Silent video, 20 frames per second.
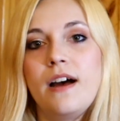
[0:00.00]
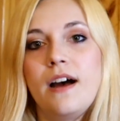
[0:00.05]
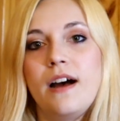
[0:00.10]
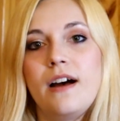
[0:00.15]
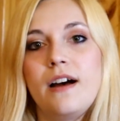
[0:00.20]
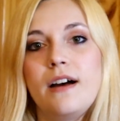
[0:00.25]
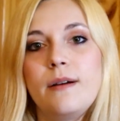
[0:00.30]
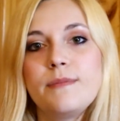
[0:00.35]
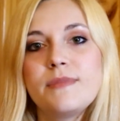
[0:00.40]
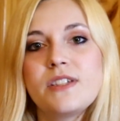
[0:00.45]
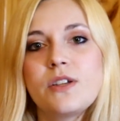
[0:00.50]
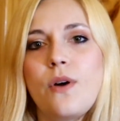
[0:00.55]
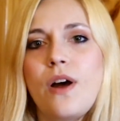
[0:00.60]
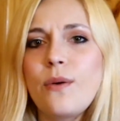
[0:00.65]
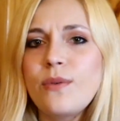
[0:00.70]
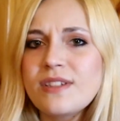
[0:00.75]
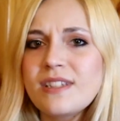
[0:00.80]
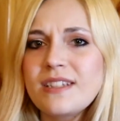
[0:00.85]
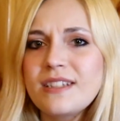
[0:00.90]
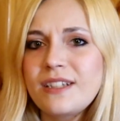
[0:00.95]
Um, so I
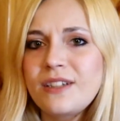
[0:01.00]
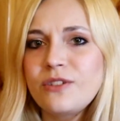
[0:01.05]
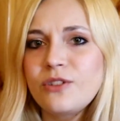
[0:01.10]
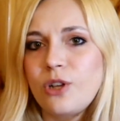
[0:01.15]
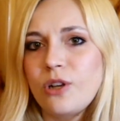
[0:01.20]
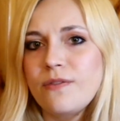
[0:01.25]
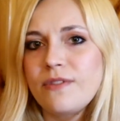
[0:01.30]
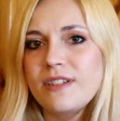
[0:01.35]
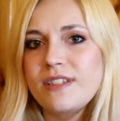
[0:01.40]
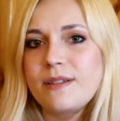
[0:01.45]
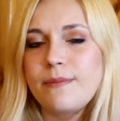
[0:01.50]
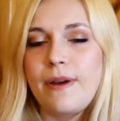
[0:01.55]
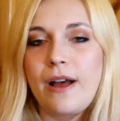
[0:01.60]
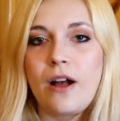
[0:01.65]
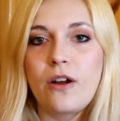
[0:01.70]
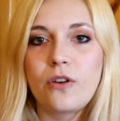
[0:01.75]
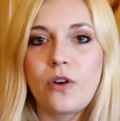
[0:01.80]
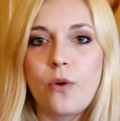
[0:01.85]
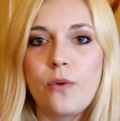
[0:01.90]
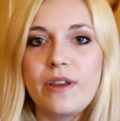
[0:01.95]
was a little nervous
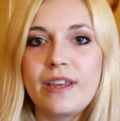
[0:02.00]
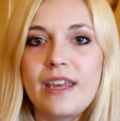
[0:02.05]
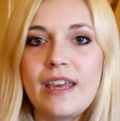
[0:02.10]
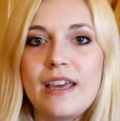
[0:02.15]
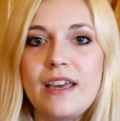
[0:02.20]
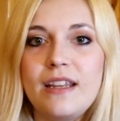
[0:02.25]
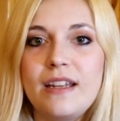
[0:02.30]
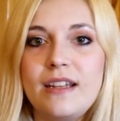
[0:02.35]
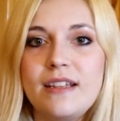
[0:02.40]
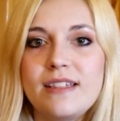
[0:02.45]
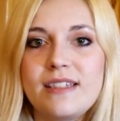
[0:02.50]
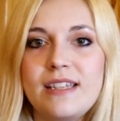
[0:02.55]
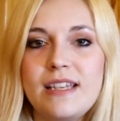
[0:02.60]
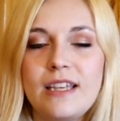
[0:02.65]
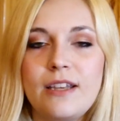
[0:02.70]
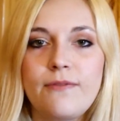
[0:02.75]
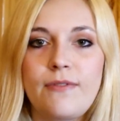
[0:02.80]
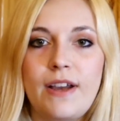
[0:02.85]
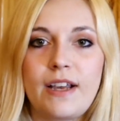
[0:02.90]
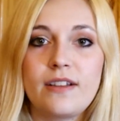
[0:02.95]
about going in and
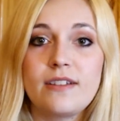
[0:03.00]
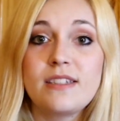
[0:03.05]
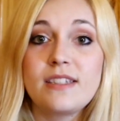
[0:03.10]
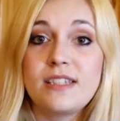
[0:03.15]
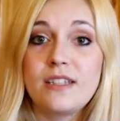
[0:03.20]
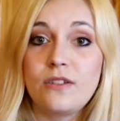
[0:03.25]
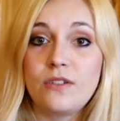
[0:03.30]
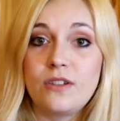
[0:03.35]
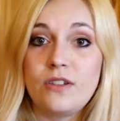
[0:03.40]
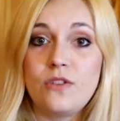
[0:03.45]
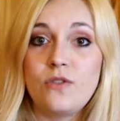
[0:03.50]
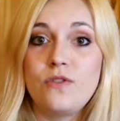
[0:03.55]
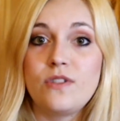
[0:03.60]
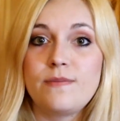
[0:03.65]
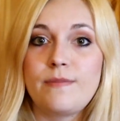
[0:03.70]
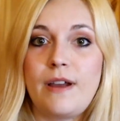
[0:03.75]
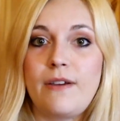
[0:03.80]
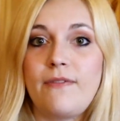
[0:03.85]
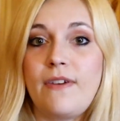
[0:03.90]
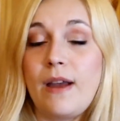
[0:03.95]
seeing if I could still
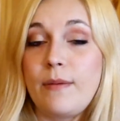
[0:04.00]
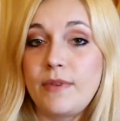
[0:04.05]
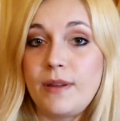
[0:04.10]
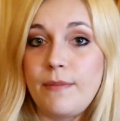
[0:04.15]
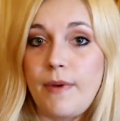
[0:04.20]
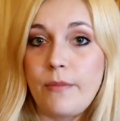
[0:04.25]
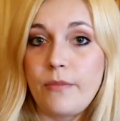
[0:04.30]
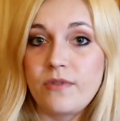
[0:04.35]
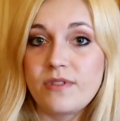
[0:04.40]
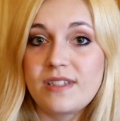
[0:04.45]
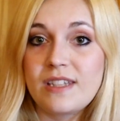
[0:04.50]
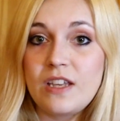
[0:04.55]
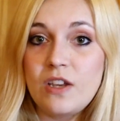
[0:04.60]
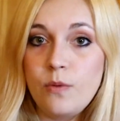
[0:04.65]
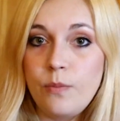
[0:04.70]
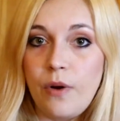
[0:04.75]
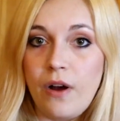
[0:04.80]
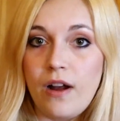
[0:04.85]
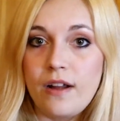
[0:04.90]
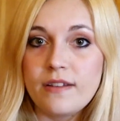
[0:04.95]
use my family members'
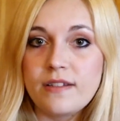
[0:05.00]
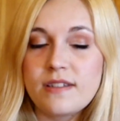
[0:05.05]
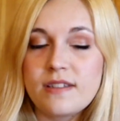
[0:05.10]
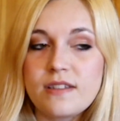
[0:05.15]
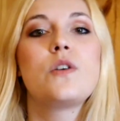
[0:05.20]
coupons.